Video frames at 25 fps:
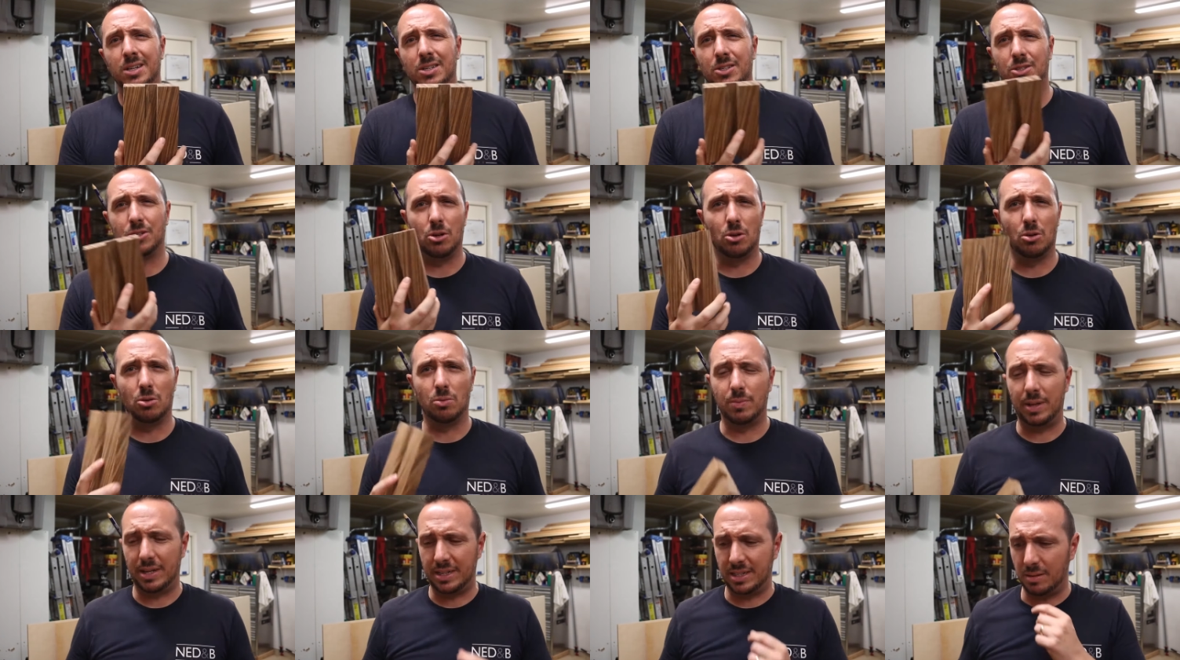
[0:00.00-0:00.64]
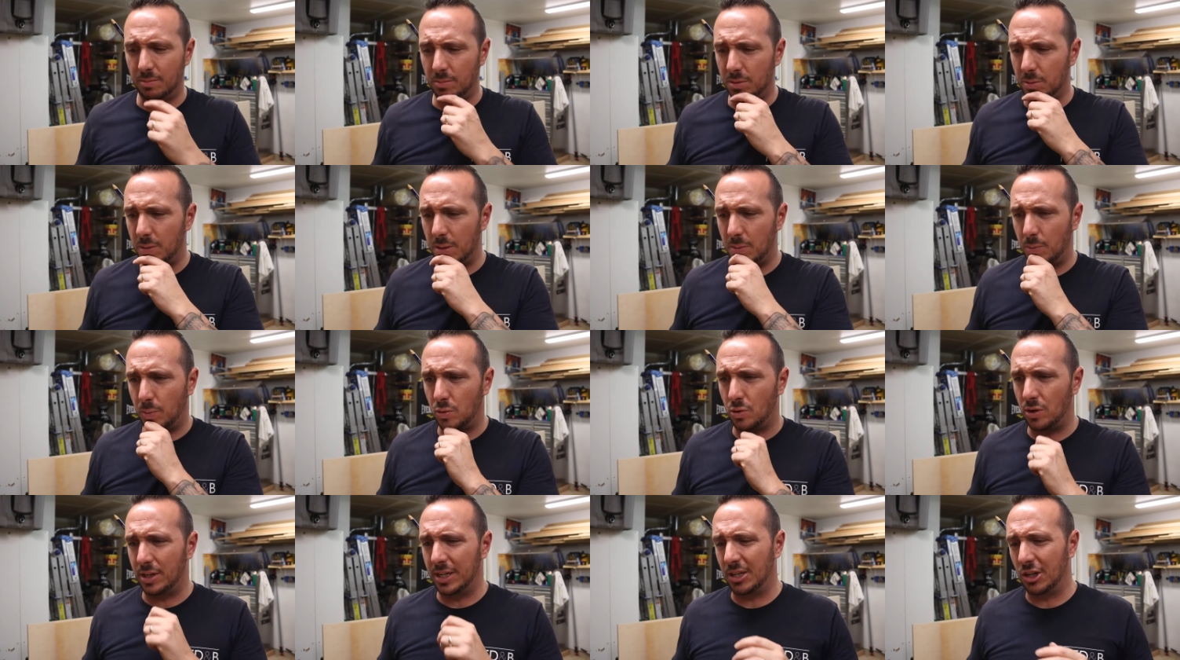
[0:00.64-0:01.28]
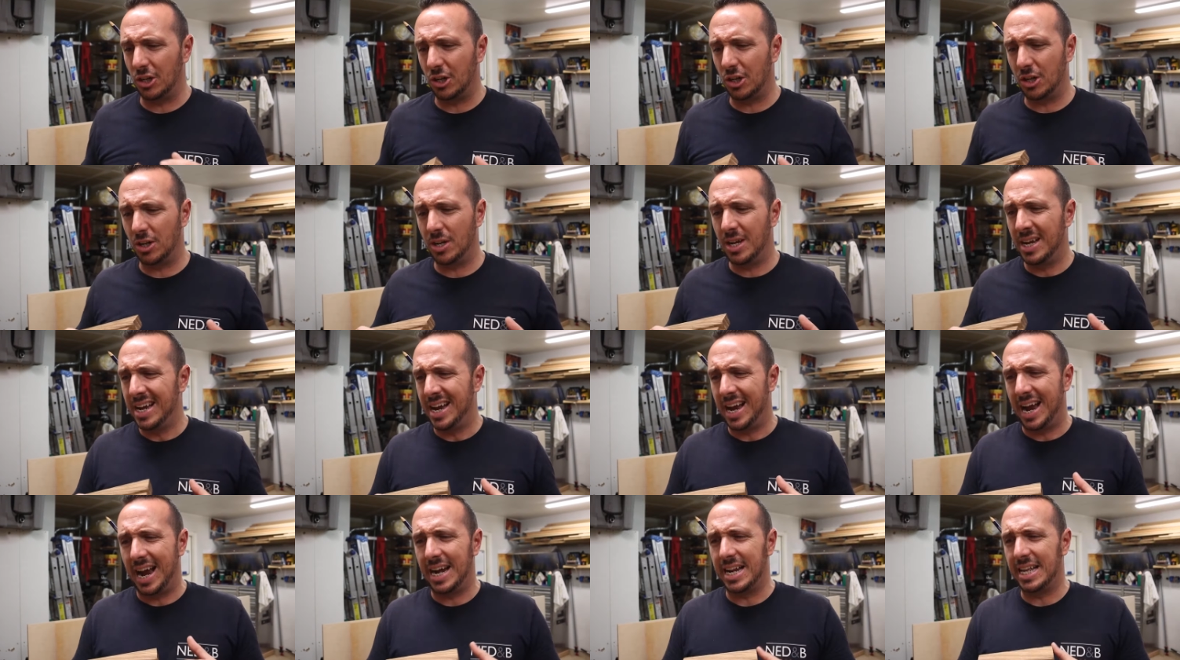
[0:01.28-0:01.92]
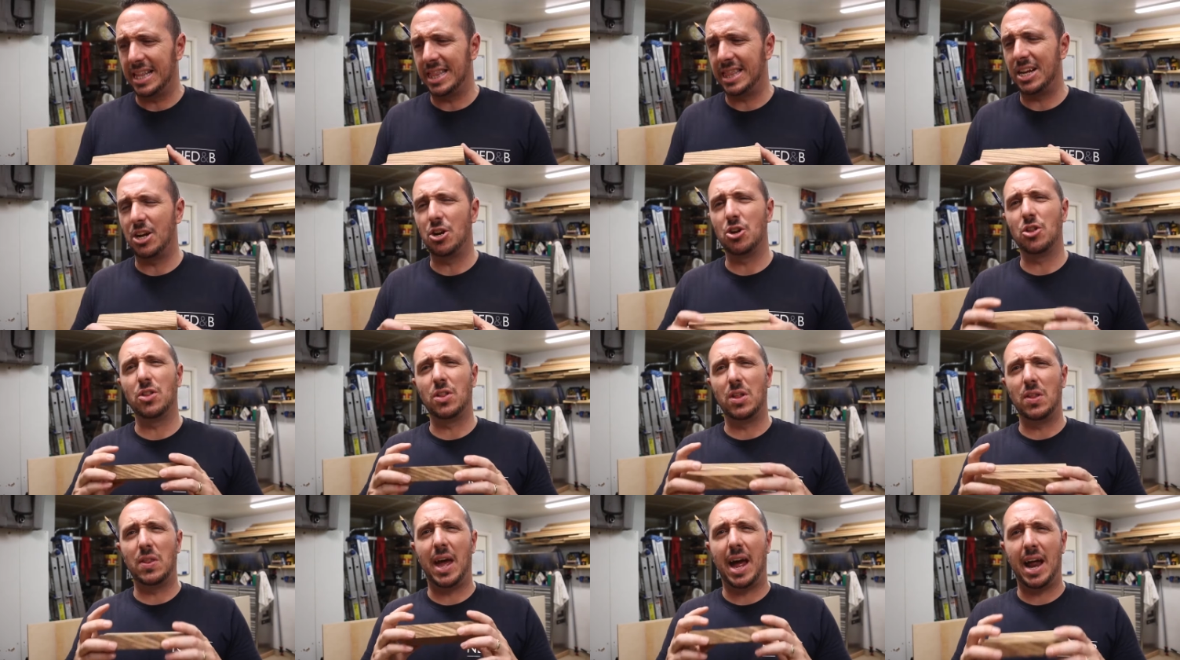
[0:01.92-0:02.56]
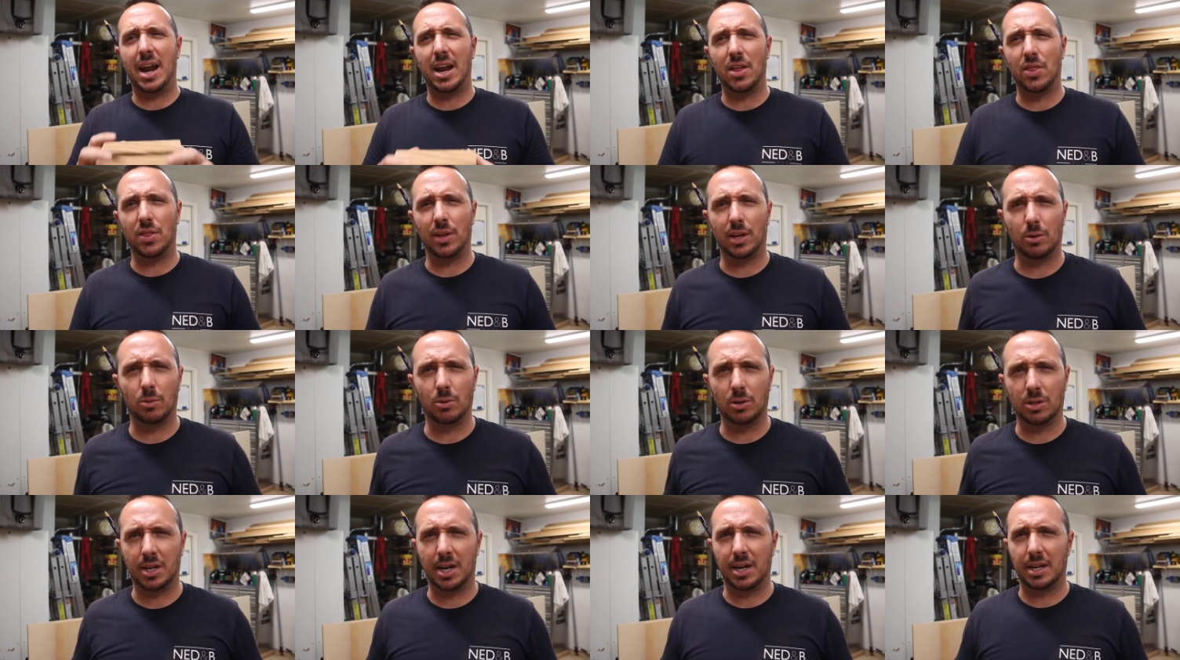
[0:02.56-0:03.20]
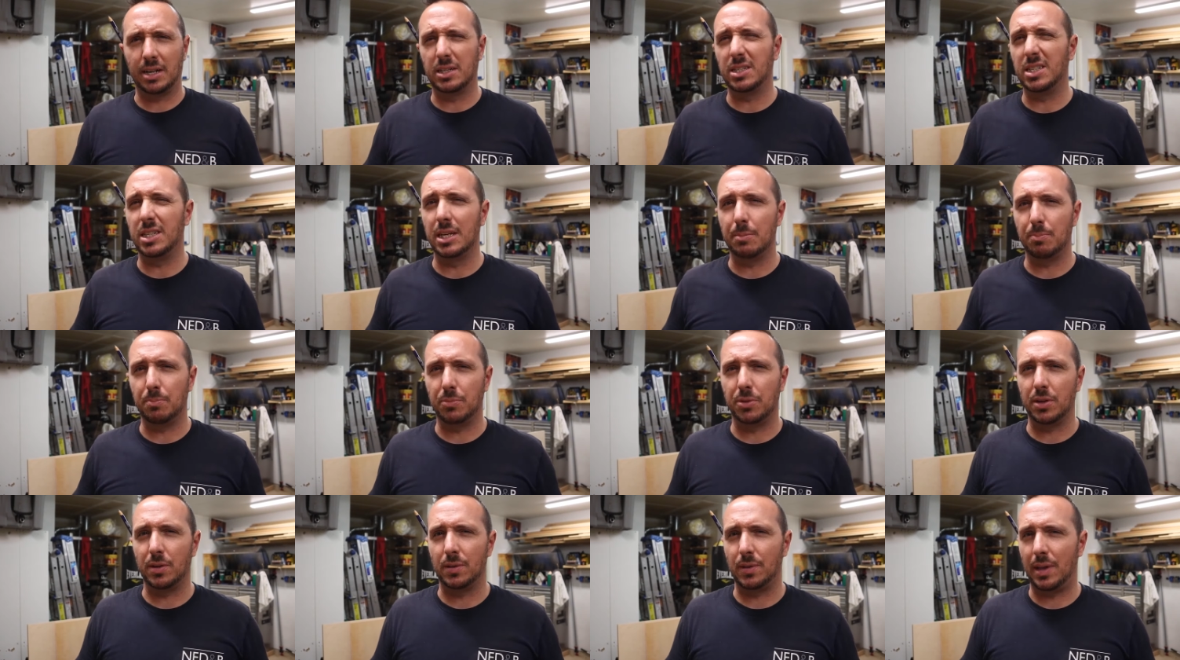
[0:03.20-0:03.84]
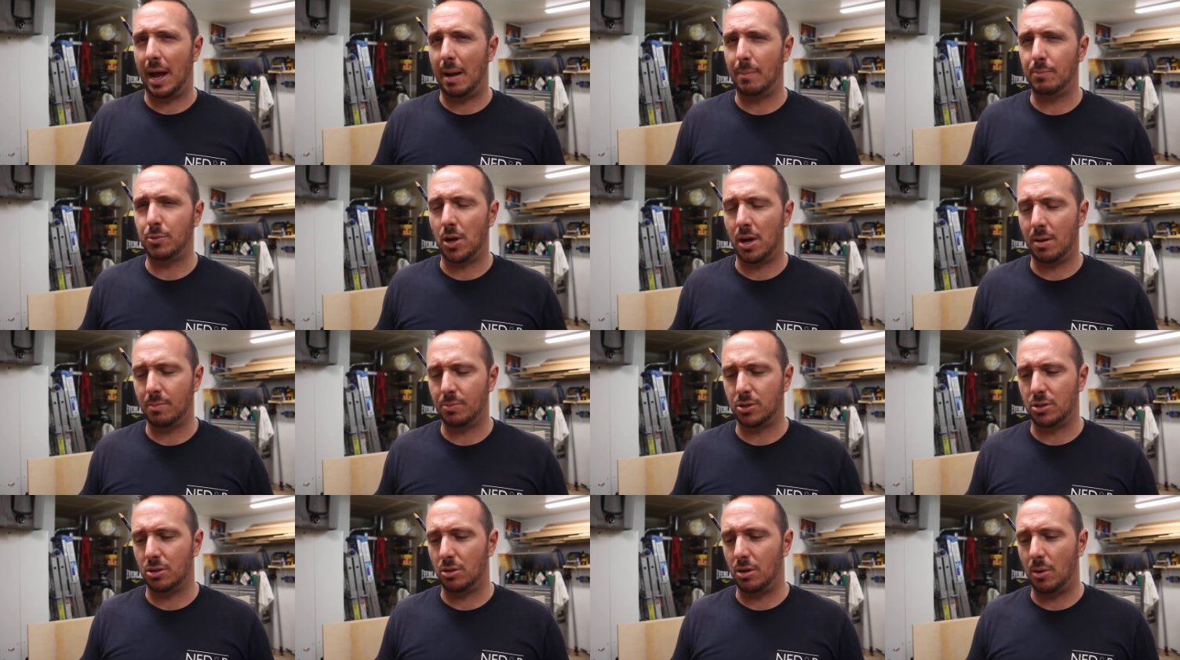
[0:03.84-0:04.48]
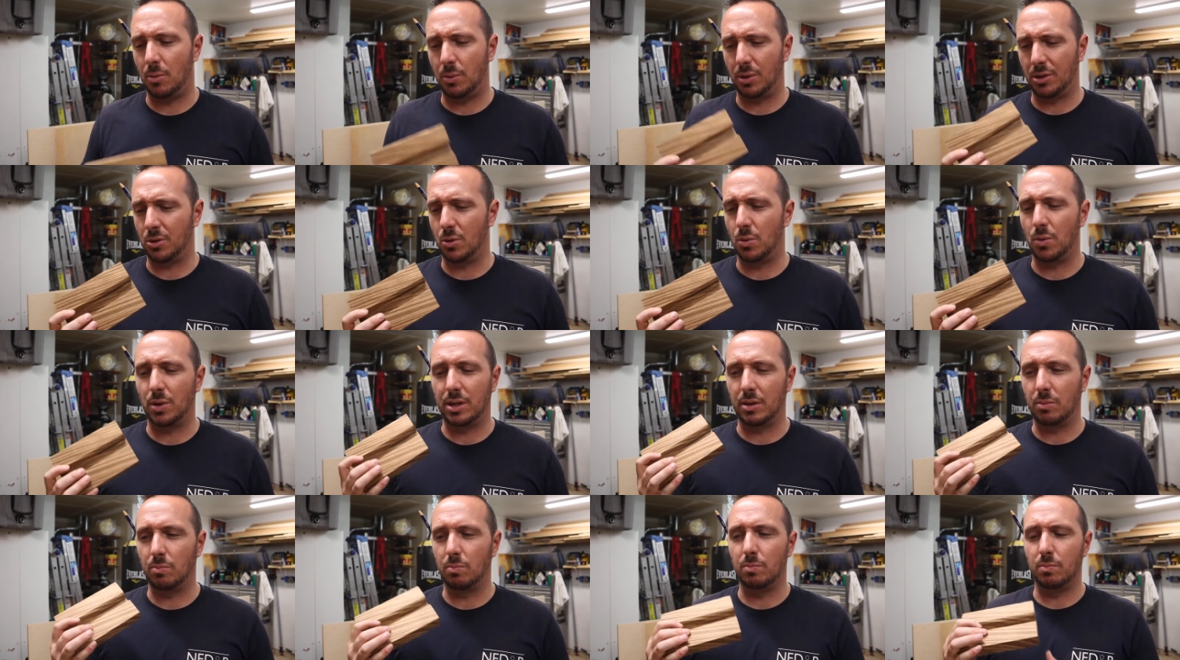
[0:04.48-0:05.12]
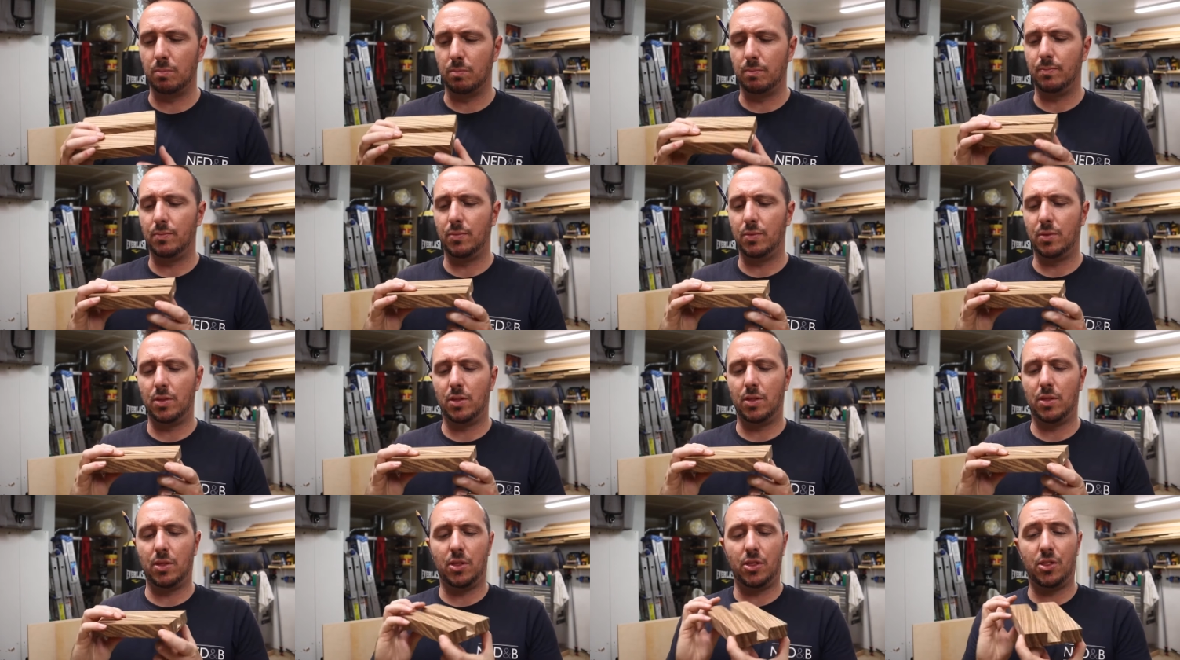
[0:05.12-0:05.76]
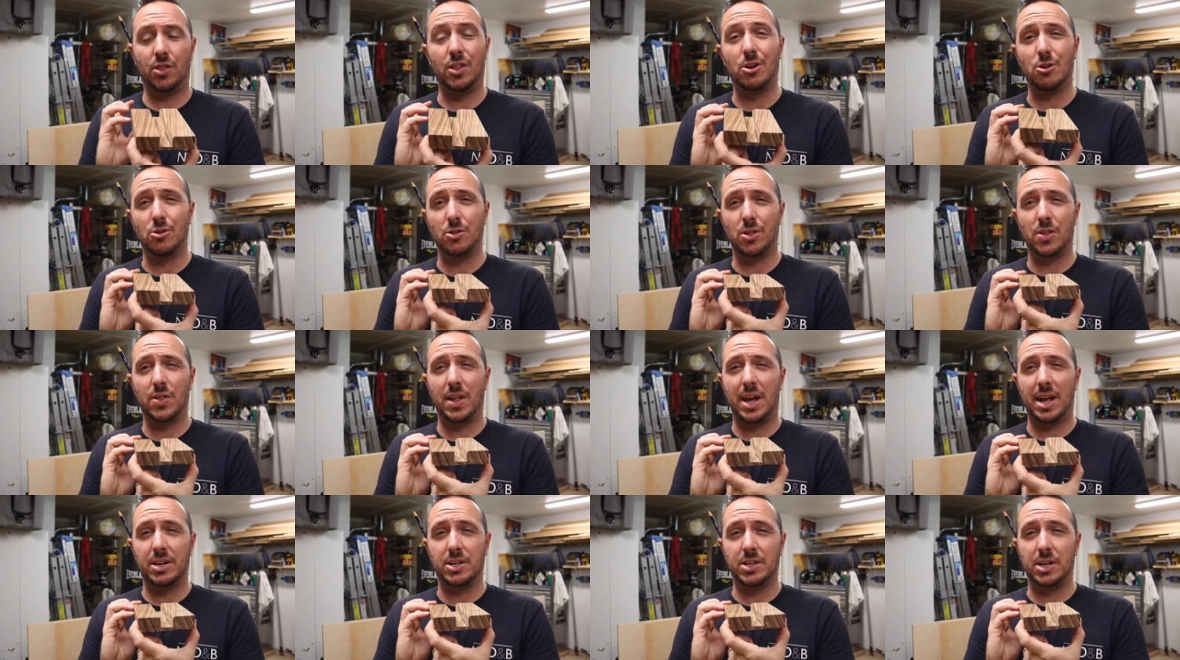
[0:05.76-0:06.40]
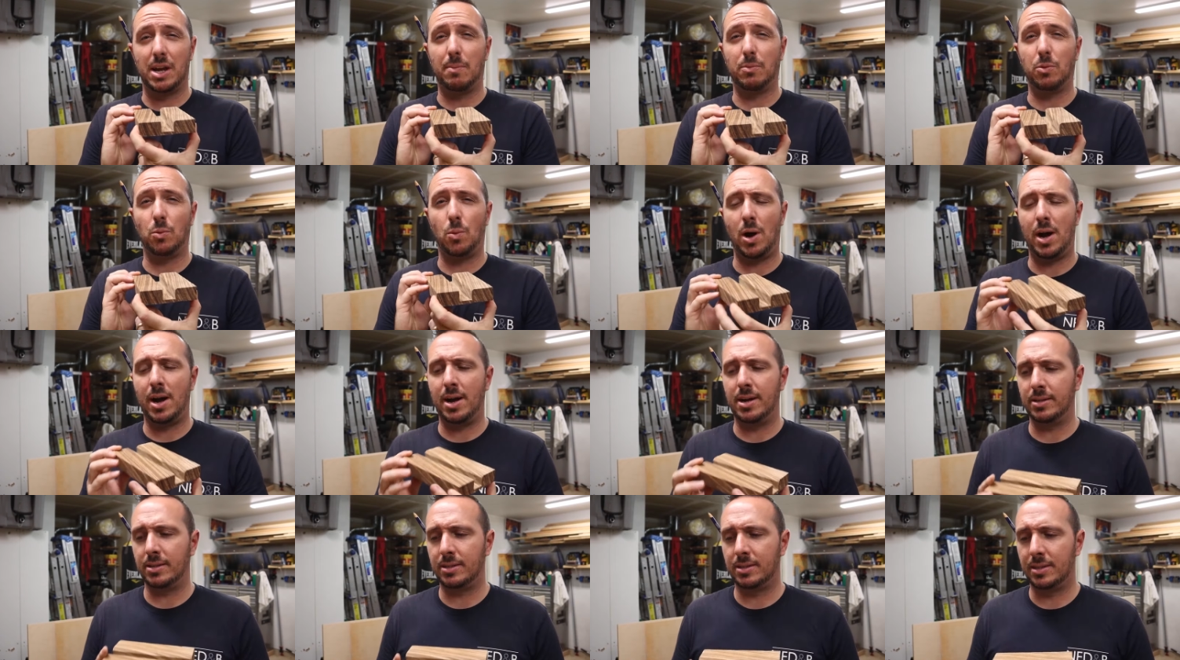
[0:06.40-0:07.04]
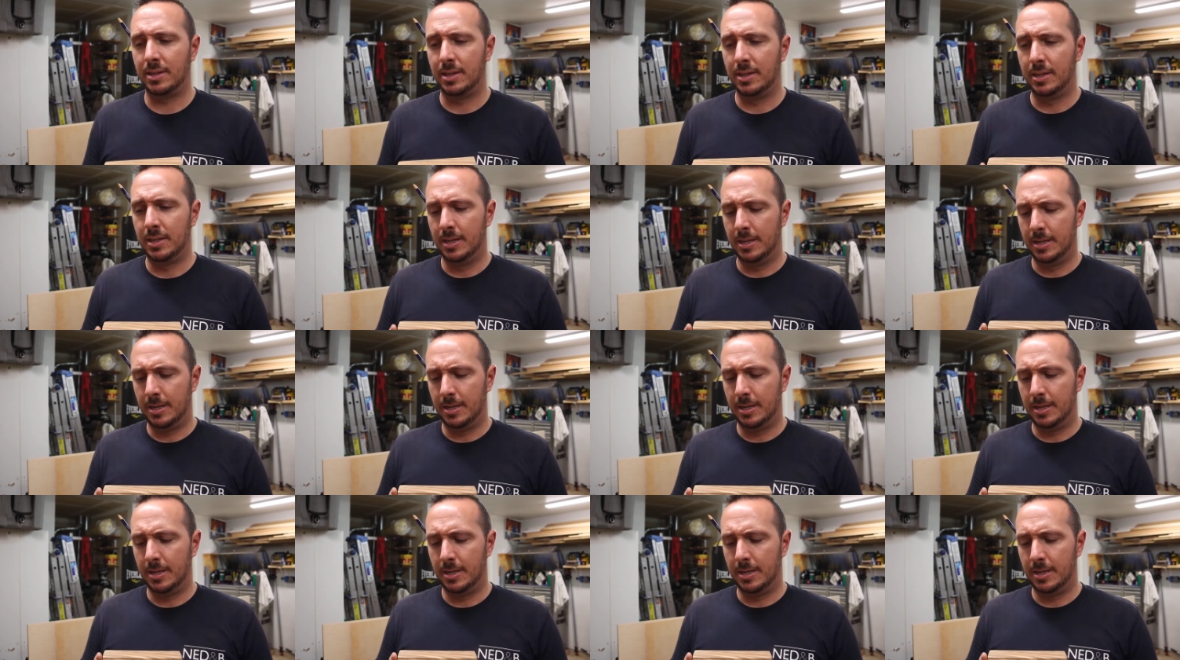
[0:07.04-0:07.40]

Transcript: So that seemed to be pretty good. Any thinner than that, I think it would kind of tip the laptop. So I wouldn't go any thinner than that depth-wise.